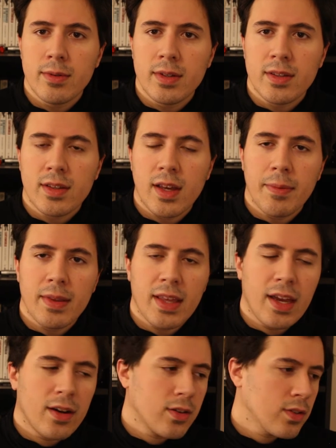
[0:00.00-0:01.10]
With a couple of the
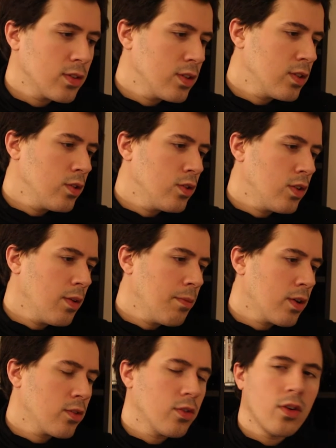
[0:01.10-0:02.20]
characters introduced in
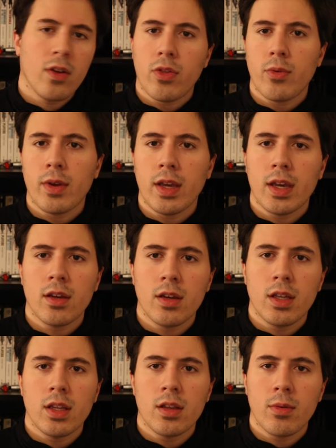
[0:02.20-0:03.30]
Martial Law 3
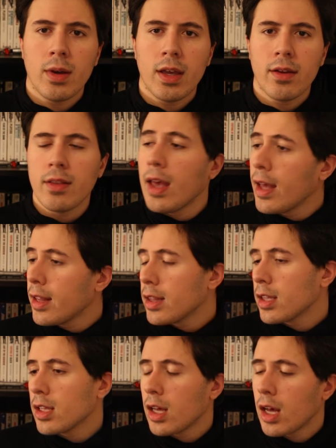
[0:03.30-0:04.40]
leading the way on that.